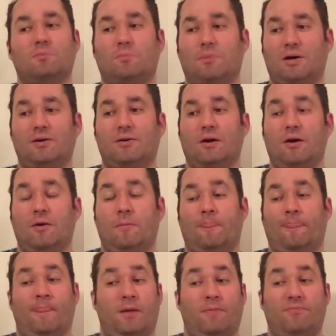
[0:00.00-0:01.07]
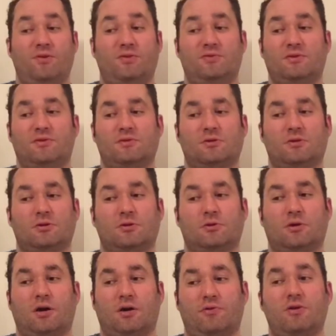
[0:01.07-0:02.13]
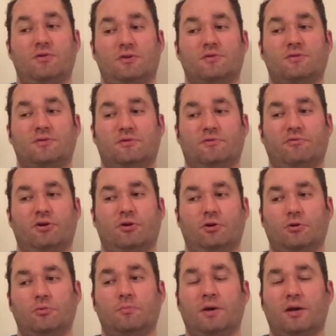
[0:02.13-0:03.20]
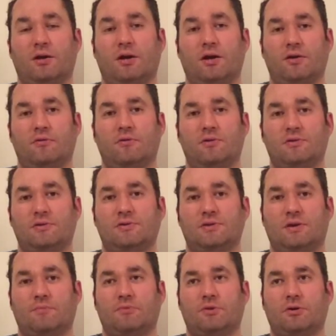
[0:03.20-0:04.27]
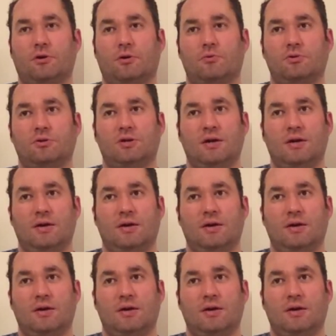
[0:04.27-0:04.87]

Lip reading: But I think this is a very good Pét-Nat, and this is something I would